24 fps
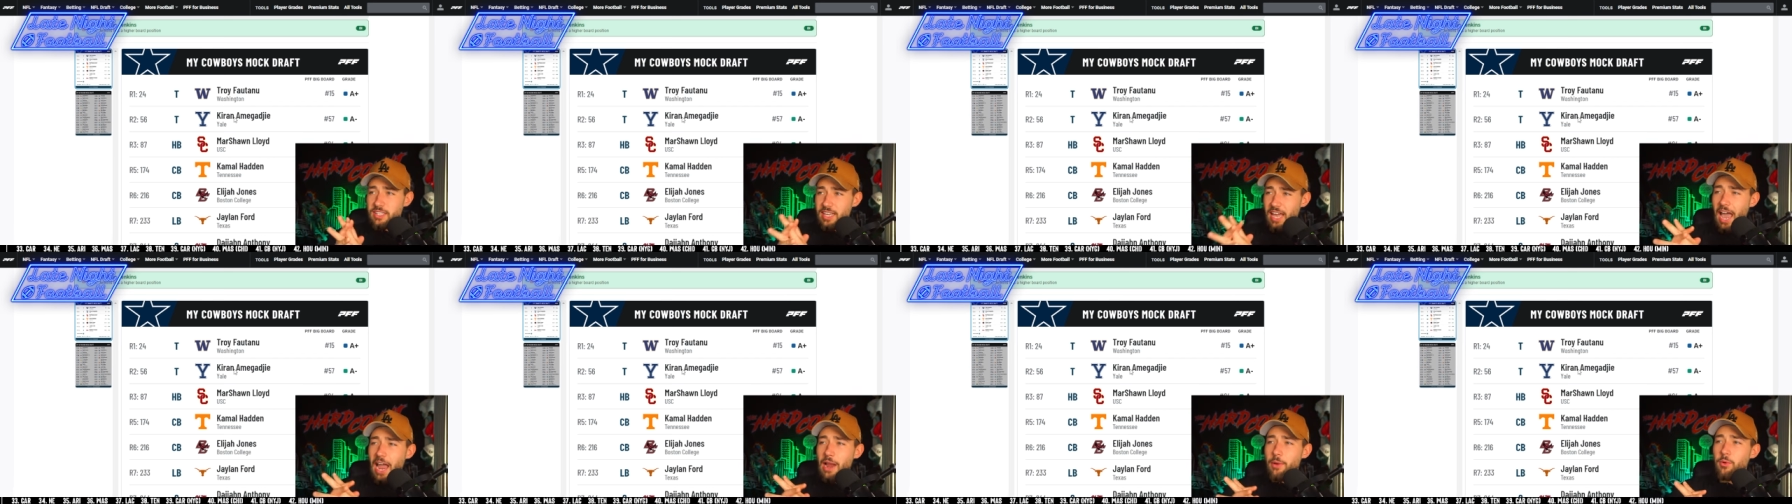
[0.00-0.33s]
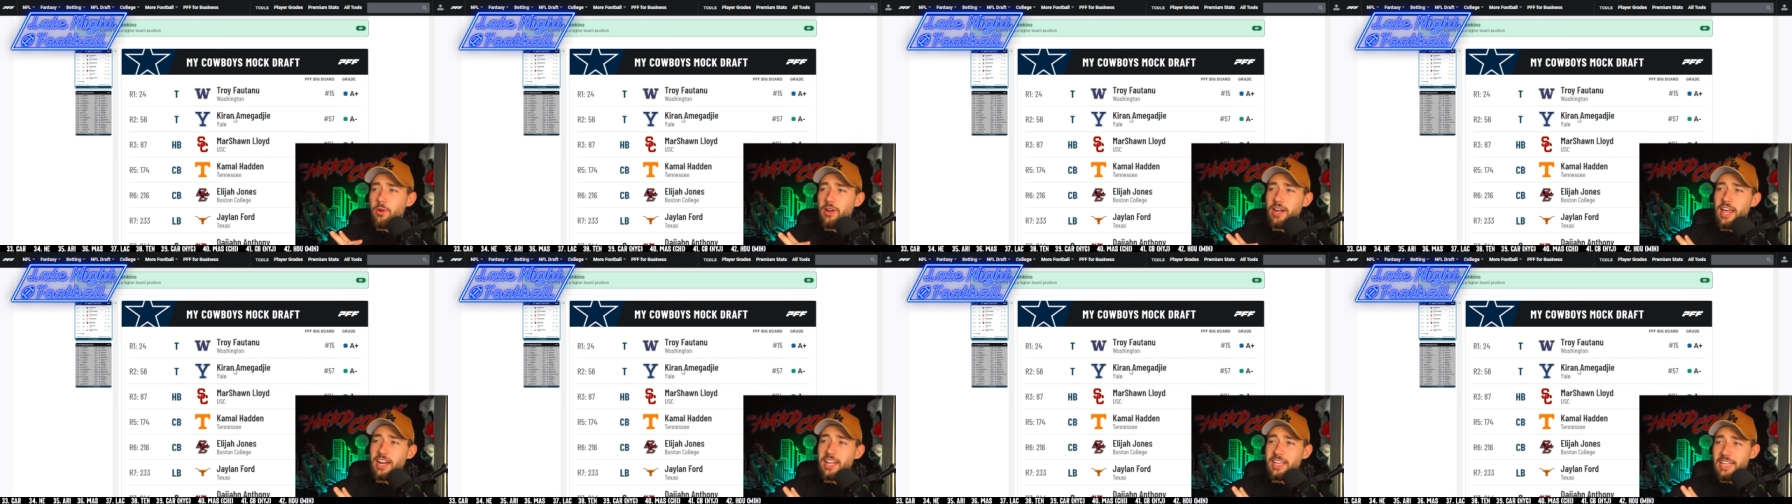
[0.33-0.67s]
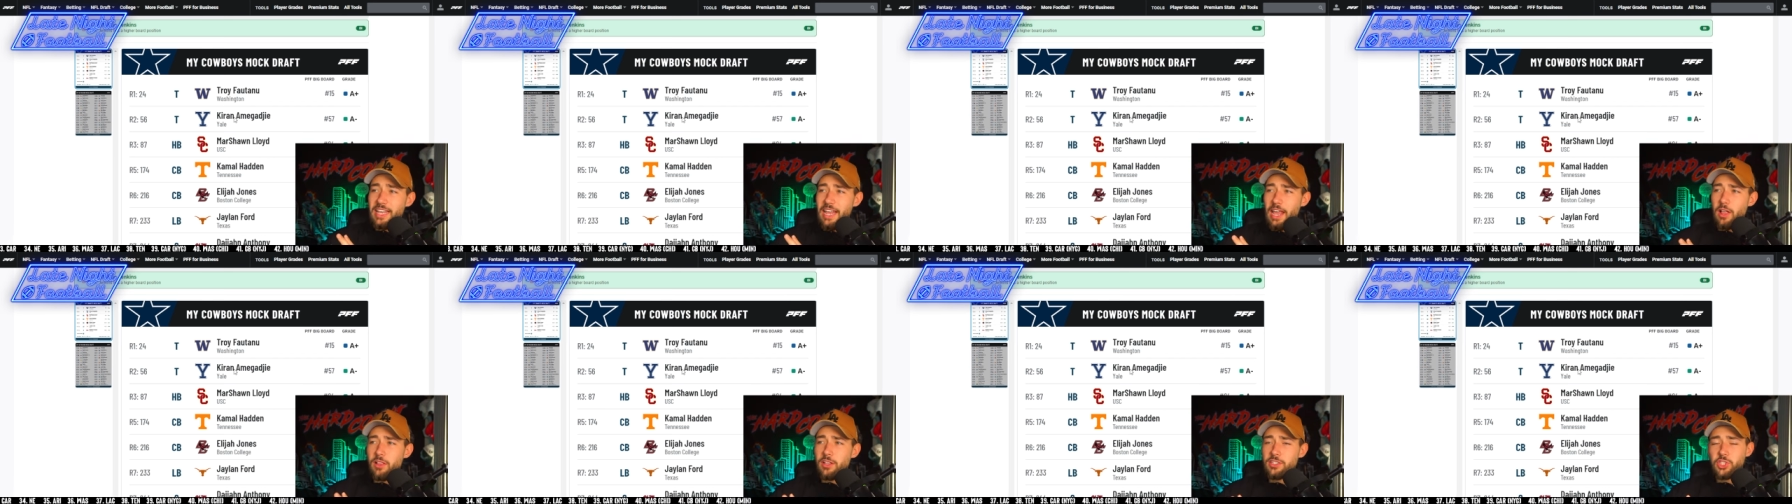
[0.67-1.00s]
Kyron out of
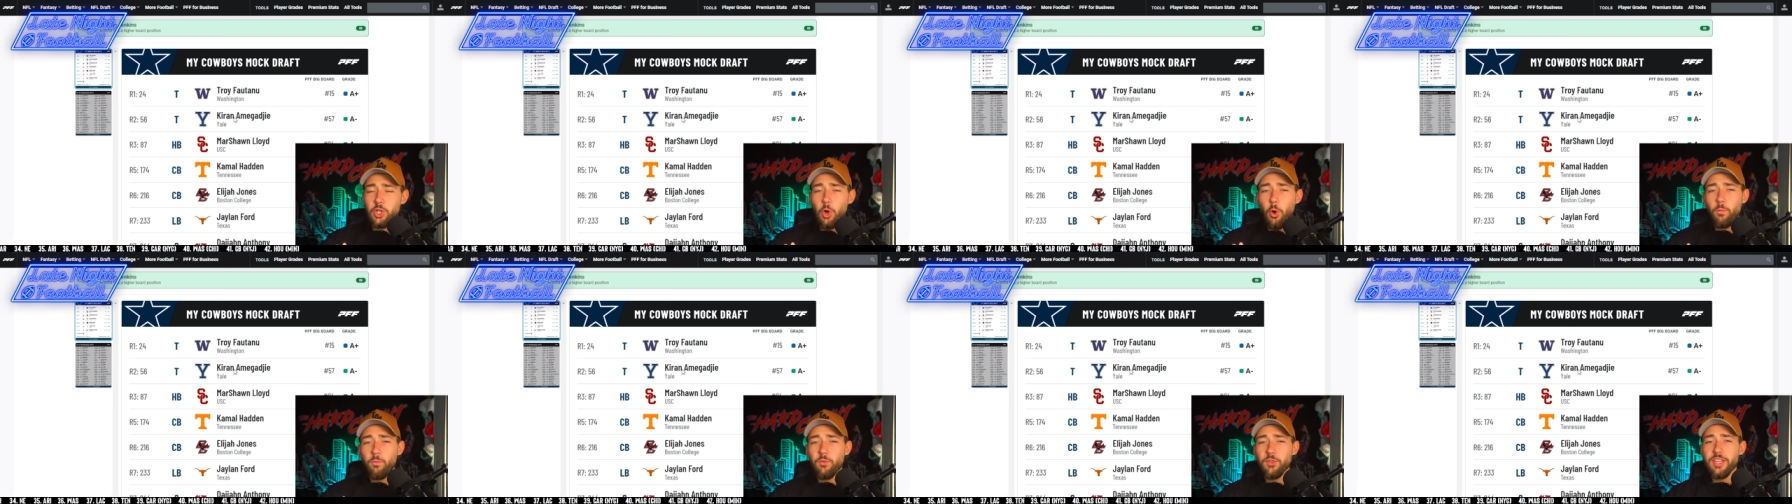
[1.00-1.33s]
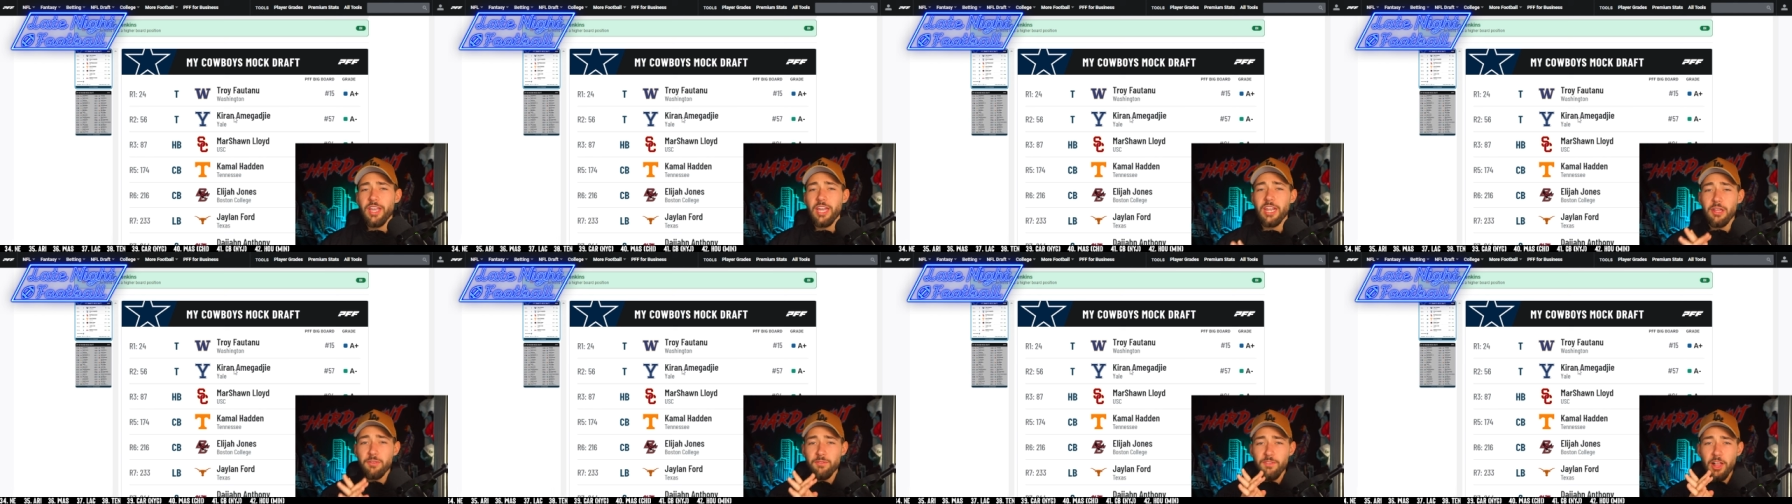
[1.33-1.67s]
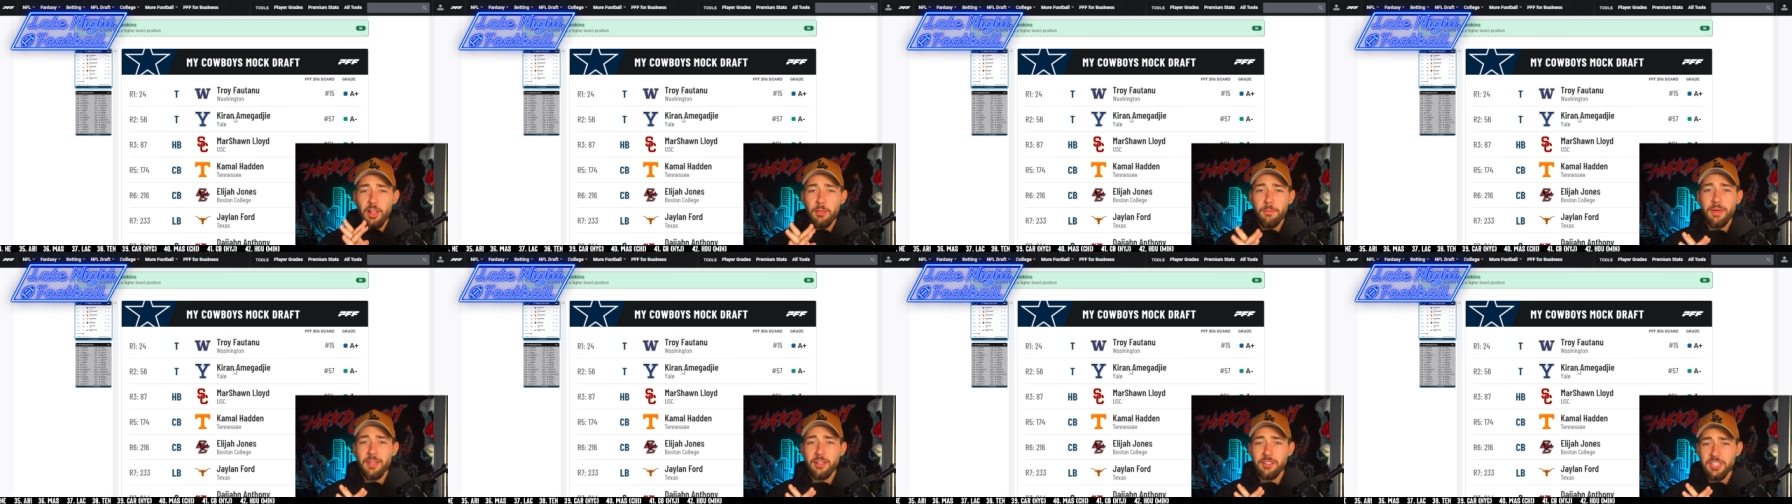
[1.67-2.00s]
Yale is hopefully a
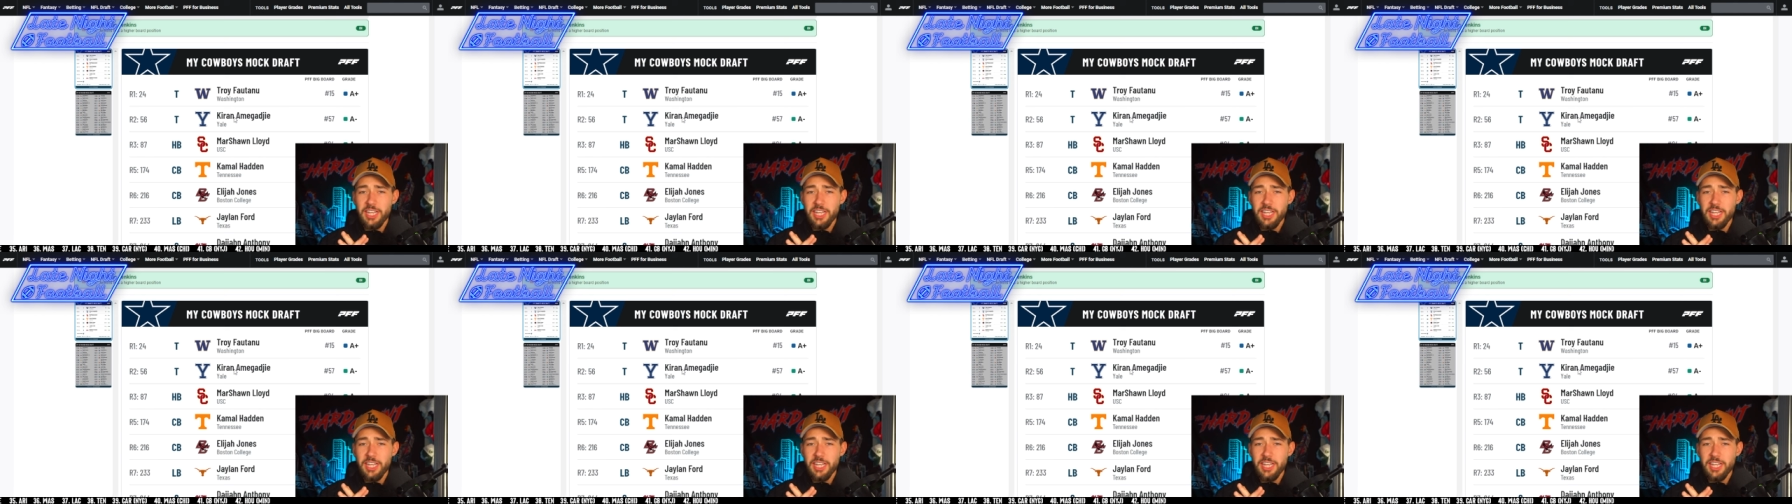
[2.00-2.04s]
developmental